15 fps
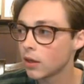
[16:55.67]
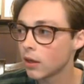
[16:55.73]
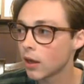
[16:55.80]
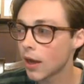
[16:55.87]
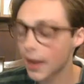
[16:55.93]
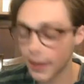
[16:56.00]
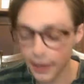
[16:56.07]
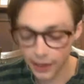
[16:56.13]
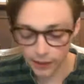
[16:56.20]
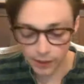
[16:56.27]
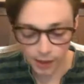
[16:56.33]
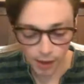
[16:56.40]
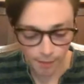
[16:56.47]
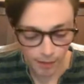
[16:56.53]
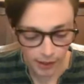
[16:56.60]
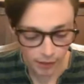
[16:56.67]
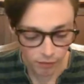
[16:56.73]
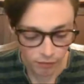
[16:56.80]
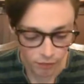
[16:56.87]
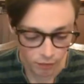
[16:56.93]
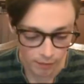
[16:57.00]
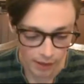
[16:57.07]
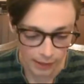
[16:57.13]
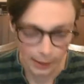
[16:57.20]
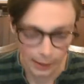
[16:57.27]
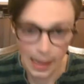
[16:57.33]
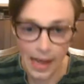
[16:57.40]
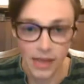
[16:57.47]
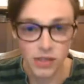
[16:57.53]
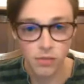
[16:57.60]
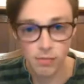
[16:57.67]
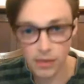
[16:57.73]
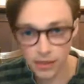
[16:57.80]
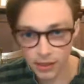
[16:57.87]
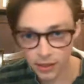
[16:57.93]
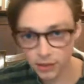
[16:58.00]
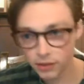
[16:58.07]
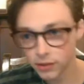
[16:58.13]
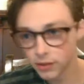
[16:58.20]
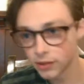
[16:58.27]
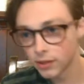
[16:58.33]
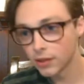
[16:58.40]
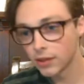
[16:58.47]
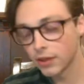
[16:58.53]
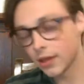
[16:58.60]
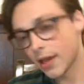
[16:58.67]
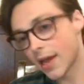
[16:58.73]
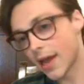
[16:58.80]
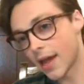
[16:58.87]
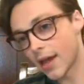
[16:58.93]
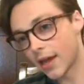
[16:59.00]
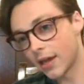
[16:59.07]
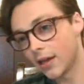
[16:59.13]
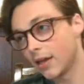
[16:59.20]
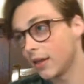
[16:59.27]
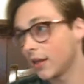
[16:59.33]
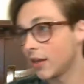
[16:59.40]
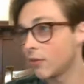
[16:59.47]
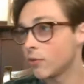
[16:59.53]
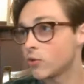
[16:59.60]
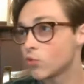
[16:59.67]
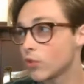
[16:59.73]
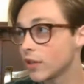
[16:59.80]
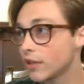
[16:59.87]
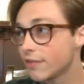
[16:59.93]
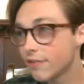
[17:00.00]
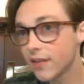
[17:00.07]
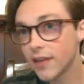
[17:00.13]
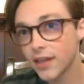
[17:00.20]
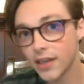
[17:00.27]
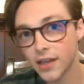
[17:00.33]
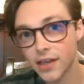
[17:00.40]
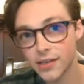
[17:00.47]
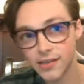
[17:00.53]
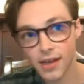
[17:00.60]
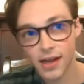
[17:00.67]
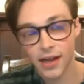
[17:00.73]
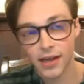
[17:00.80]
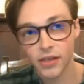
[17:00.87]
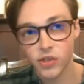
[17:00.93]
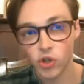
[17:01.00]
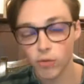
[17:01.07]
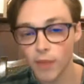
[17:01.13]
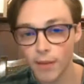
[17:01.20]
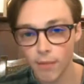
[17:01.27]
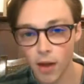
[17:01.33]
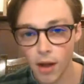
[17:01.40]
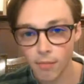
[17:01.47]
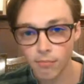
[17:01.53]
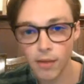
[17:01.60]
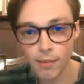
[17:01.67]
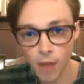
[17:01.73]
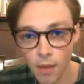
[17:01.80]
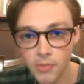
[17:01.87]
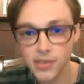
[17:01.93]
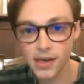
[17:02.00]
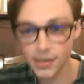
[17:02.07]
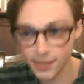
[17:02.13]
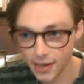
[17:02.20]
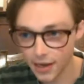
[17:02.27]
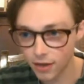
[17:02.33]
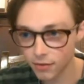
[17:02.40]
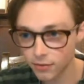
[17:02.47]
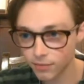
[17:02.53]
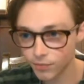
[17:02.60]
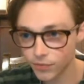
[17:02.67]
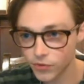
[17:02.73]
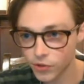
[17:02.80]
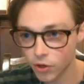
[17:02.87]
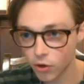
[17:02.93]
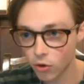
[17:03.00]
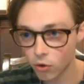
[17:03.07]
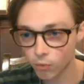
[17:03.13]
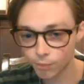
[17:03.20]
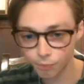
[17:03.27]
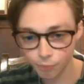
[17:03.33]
had come in for my last meeting, and it was really funny because my mom was out of town, so